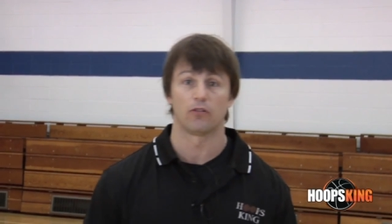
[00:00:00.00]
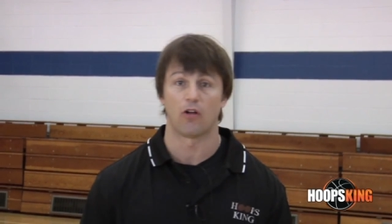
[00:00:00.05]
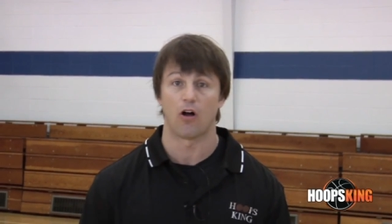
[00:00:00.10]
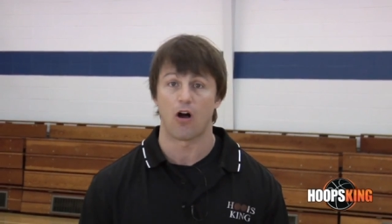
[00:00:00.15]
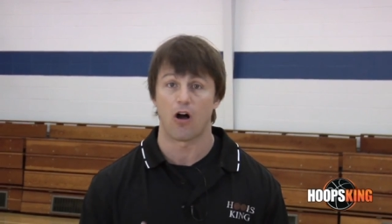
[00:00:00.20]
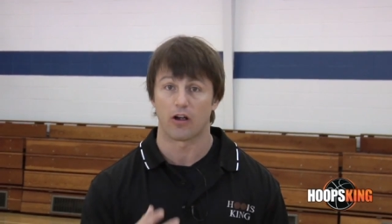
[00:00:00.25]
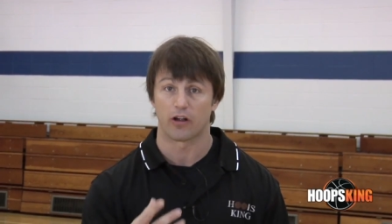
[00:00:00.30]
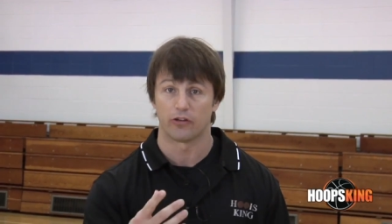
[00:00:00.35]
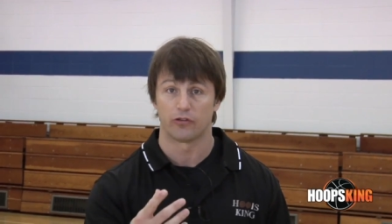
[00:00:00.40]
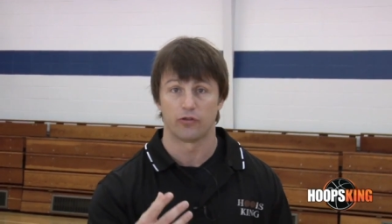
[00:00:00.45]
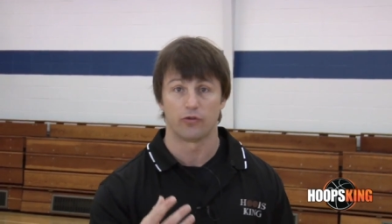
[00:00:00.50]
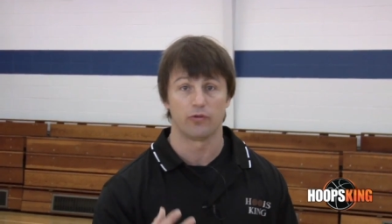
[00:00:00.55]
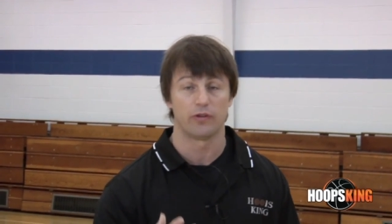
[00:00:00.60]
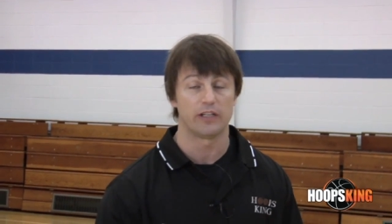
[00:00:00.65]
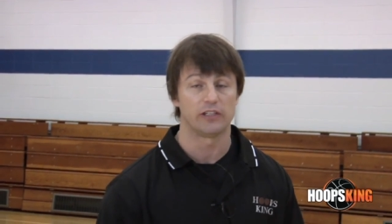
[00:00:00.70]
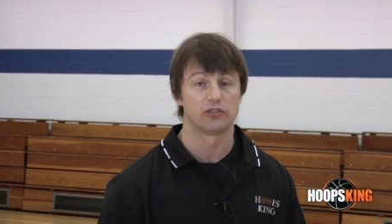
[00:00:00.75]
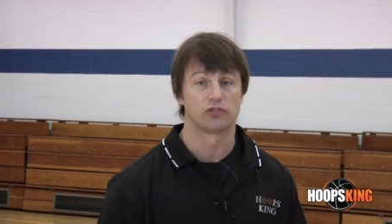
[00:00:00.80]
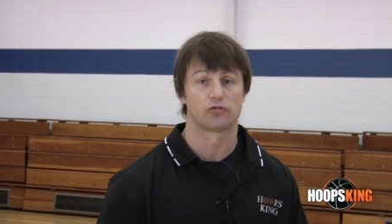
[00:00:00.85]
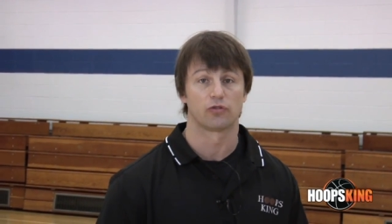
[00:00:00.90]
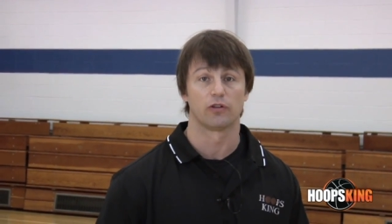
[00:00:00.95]
along and do
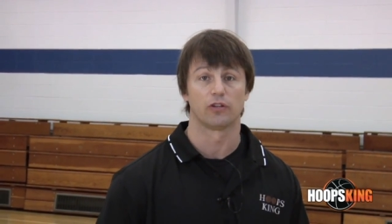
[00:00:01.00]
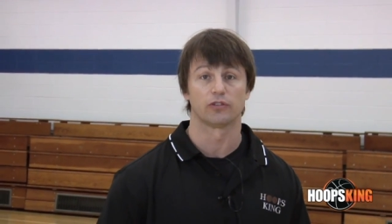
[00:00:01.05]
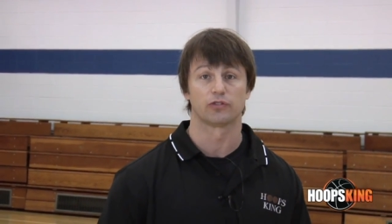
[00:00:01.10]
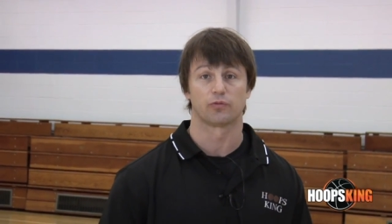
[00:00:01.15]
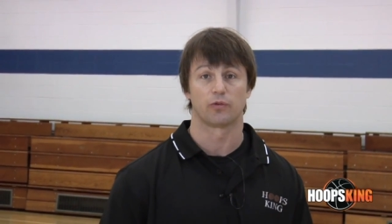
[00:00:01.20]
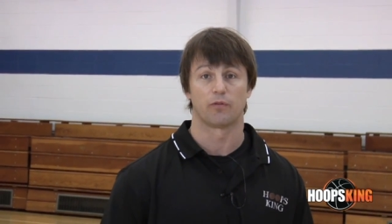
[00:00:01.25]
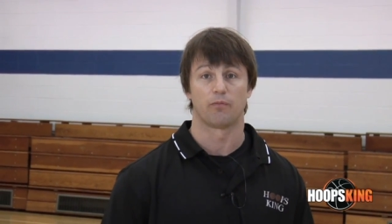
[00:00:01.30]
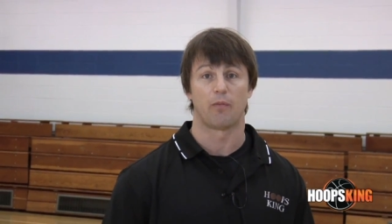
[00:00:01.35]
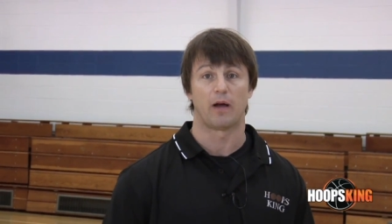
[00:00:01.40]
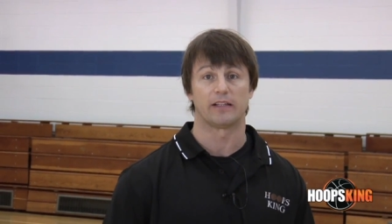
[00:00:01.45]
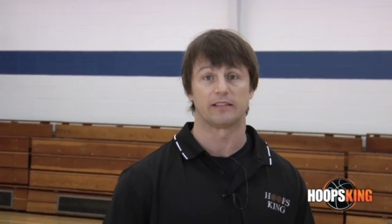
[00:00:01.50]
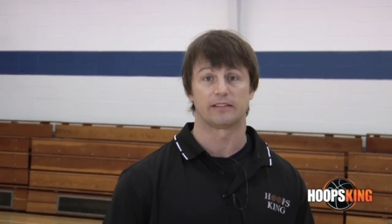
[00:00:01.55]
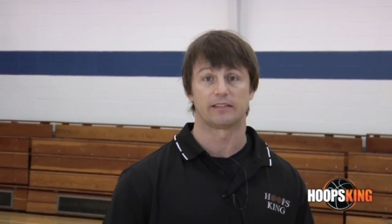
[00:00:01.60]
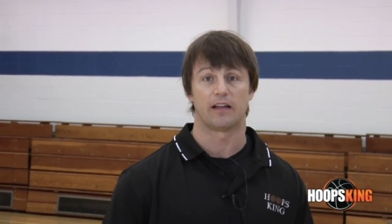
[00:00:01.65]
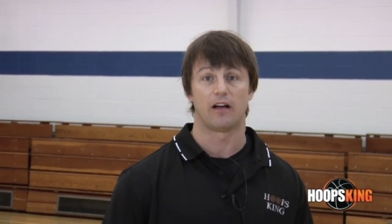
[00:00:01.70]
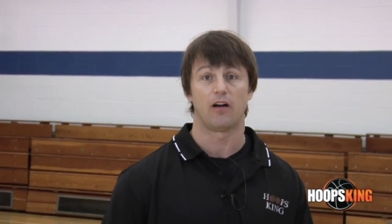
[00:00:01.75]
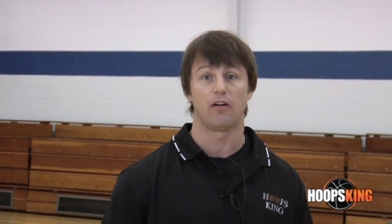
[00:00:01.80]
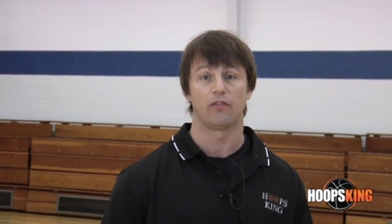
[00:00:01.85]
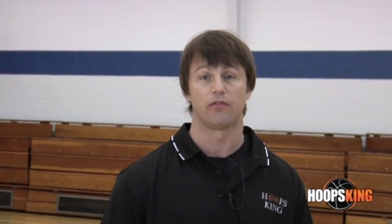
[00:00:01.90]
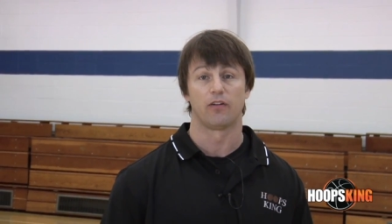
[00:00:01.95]
these drills with
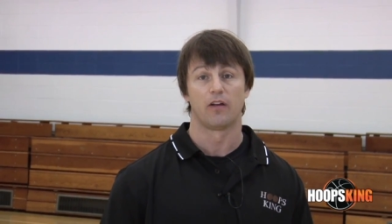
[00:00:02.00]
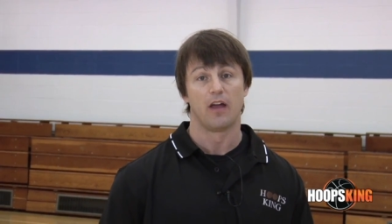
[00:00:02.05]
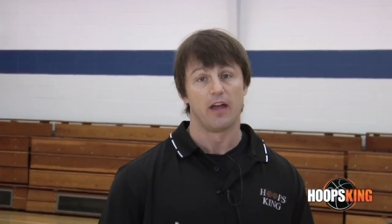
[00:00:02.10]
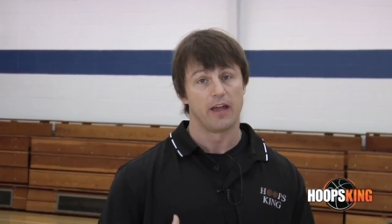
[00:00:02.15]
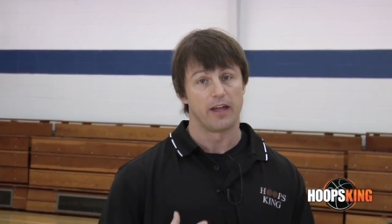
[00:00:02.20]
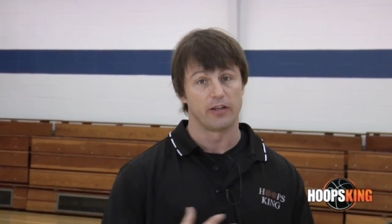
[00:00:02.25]
myself